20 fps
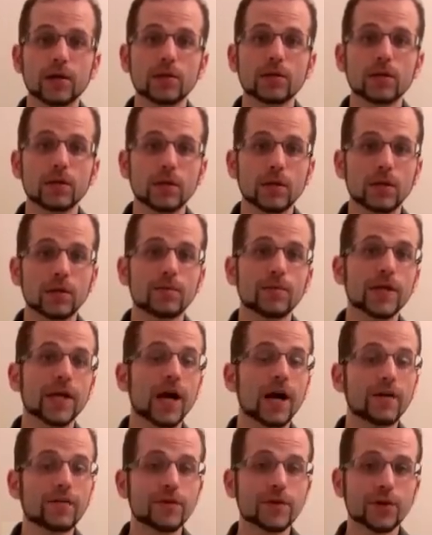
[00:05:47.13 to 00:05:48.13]
to uh,
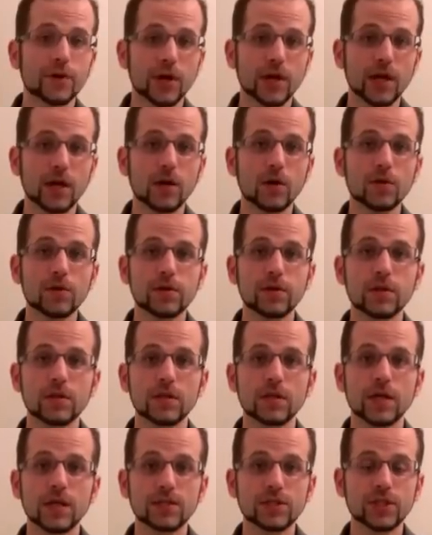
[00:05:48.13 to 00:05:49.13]
MacGyver your health,
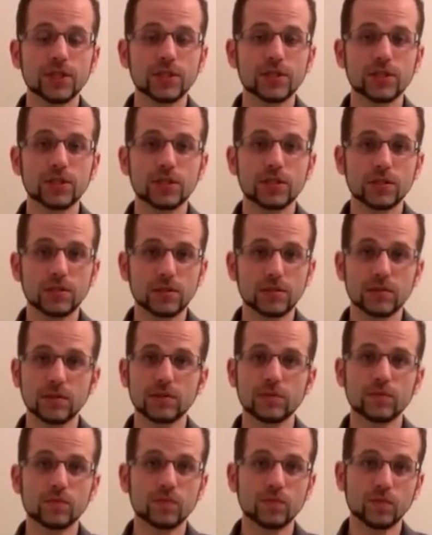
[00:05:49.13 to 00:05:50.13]
not just
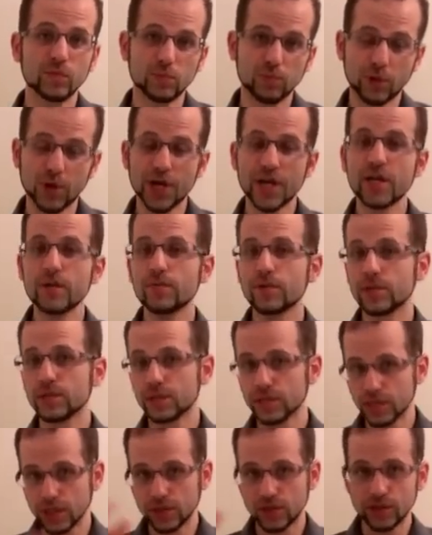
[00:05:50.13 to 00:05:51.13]
um, brain,
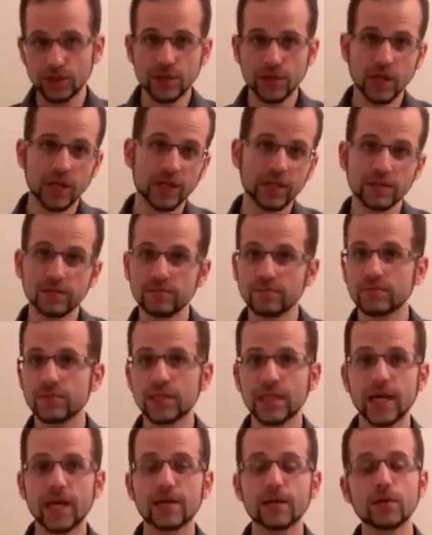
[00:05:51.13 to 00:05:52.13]
but the other nine
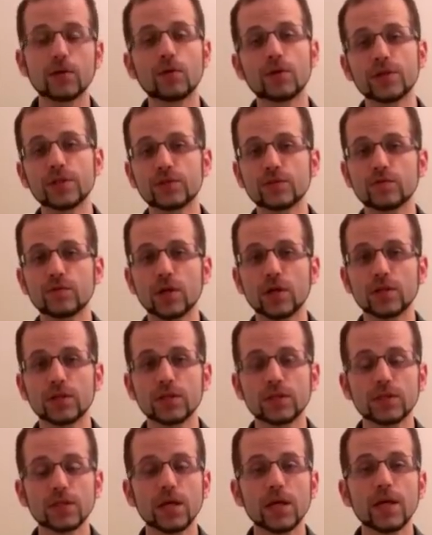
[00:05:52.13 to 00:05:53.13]
categories of
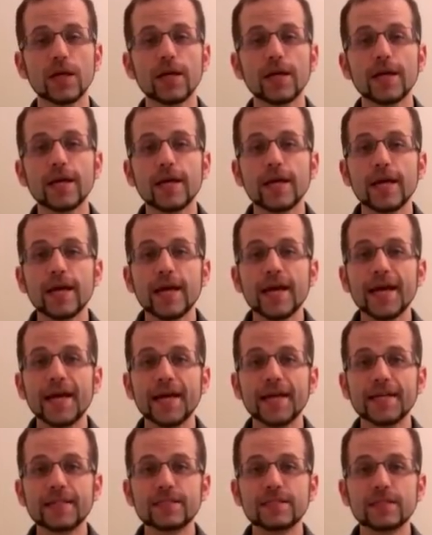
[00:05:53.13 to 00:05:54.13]
wellness.
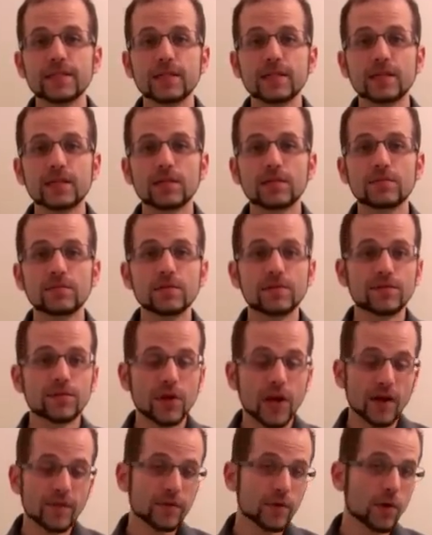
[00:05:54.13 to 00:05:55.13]
And uh, if
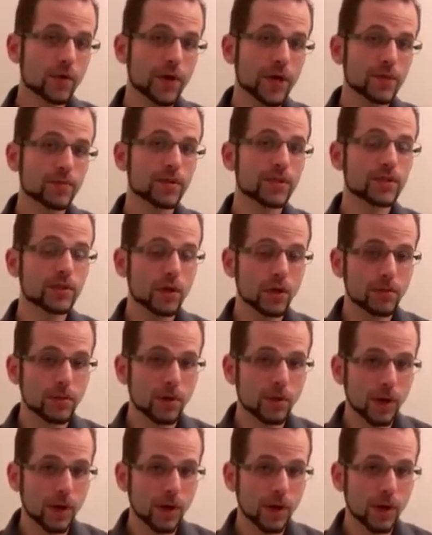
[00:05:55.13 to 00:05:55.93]
you haven't already, please go to my